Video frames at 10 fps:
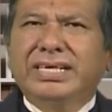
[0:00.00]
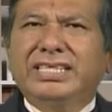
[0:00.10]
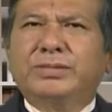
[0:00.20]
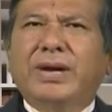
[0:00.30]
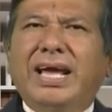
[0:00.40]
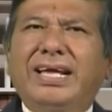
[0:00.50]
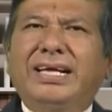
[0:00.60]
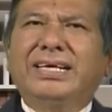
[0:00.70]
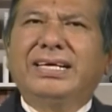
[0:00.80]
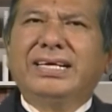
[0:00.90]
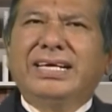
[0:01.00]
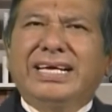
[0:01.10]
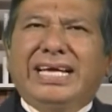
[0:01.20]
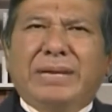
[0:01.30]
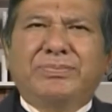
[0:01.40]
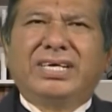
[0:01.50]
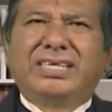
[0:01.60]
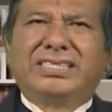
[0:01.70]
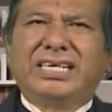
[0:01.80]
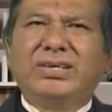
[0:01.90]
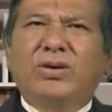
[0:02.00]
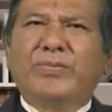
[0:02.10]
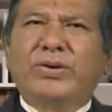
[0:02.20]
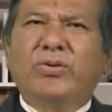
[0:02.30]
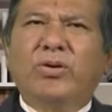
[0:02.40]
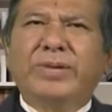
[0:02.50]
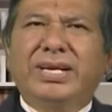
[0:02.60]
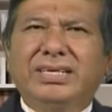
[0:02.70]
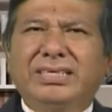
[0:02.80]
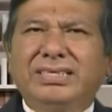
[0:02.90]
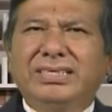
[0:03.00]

is by abduction of a woman,